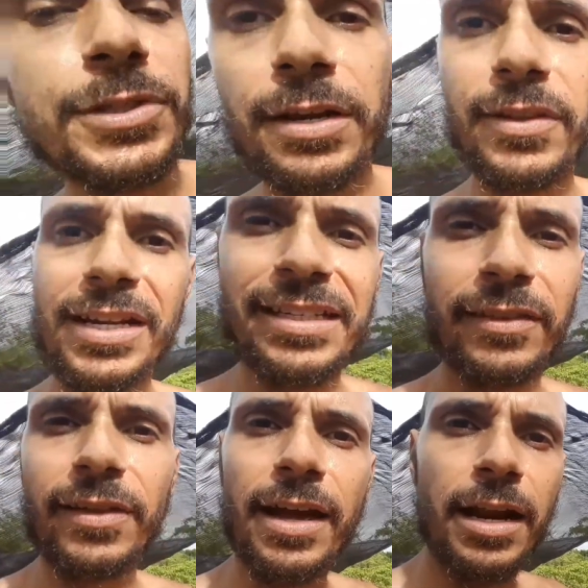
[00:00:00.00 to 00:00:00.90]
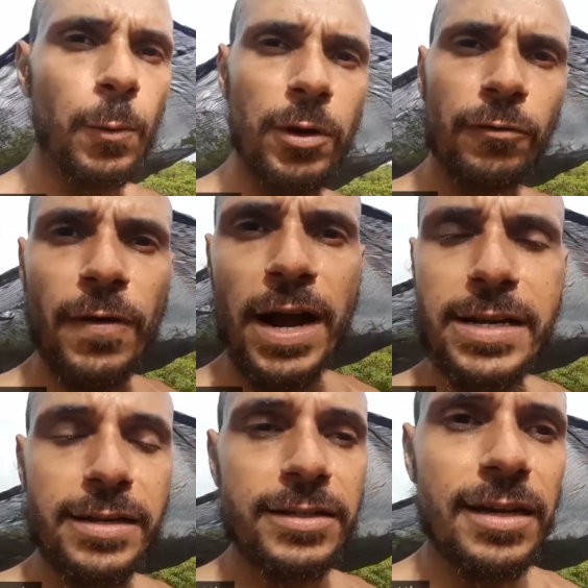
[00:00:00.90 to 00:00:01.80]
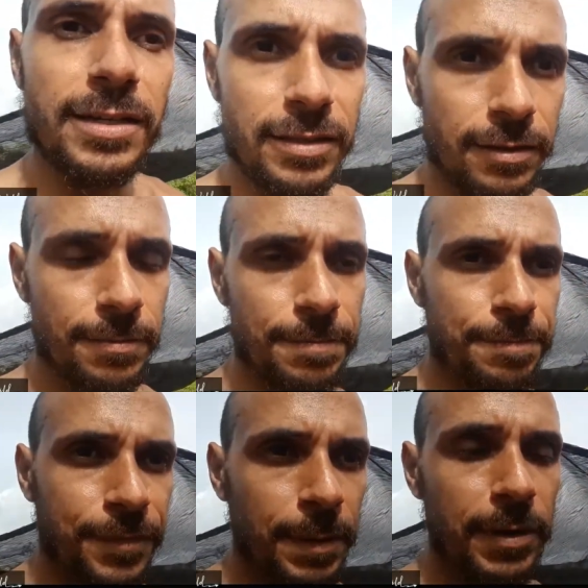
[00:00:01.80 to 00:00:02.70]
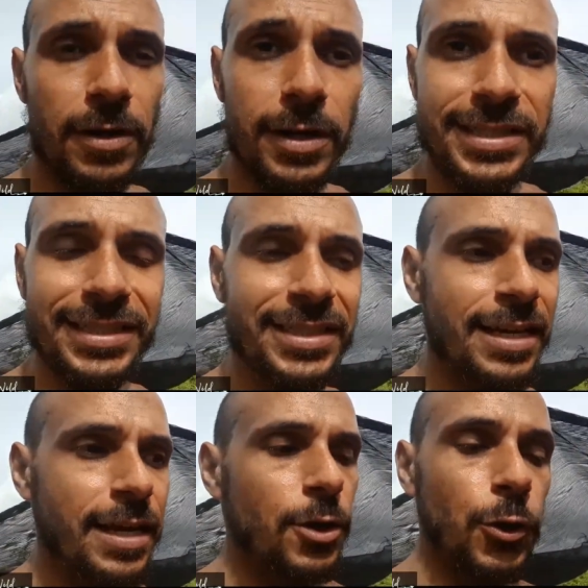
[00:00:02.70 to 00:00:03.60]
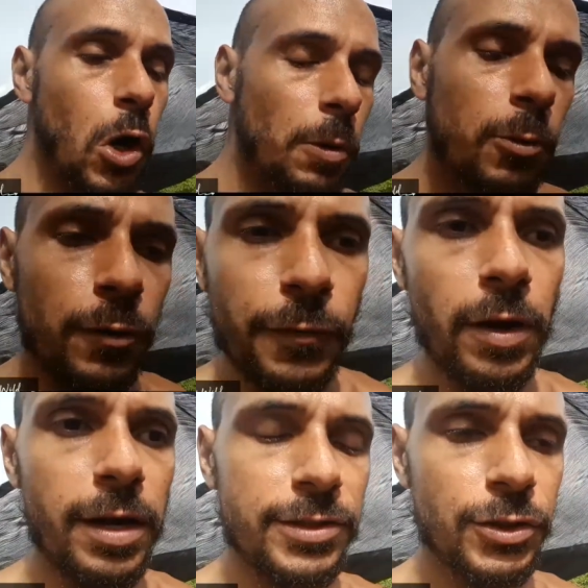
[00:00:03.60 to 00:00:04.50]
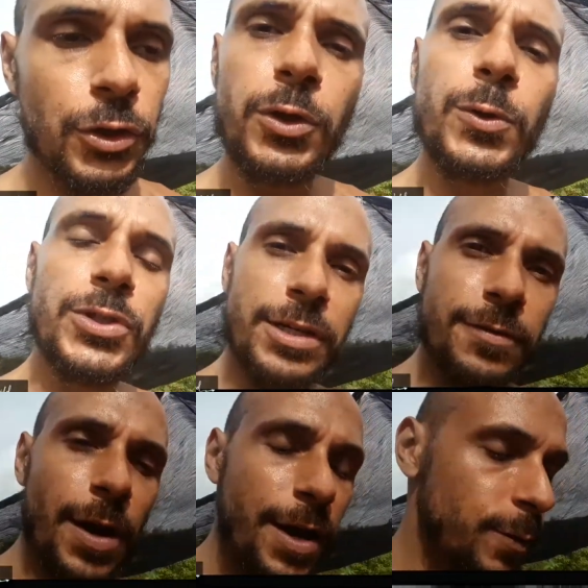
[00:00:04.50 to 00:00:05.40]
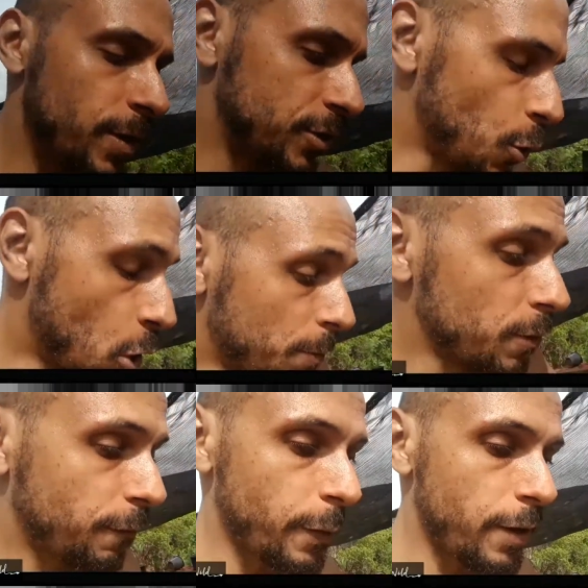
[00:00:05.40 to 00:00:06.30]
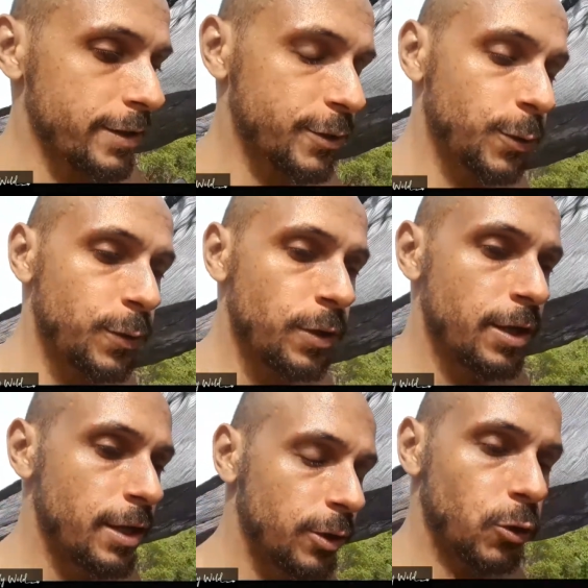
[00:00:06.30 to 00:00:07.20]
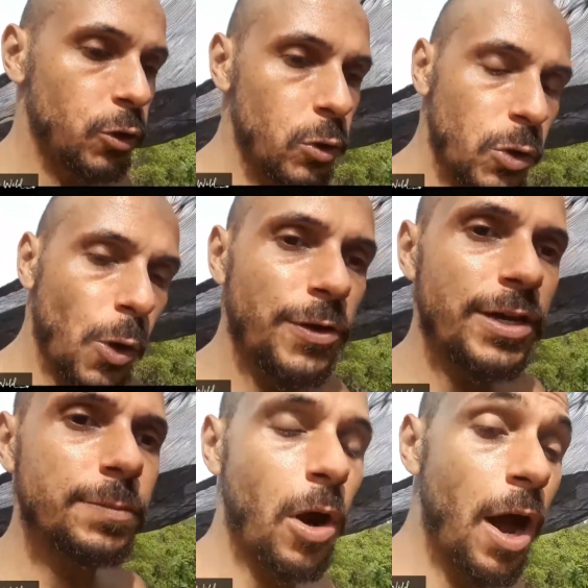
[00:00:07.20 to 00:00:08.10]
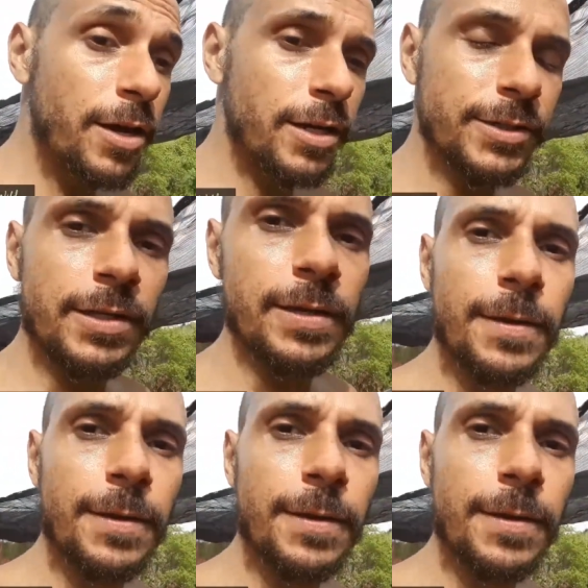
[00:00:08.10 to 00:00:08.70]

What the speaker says: and things like that, and we don't find it disgusting because it's normal for us to use it, right? It's normal for us to use all these products.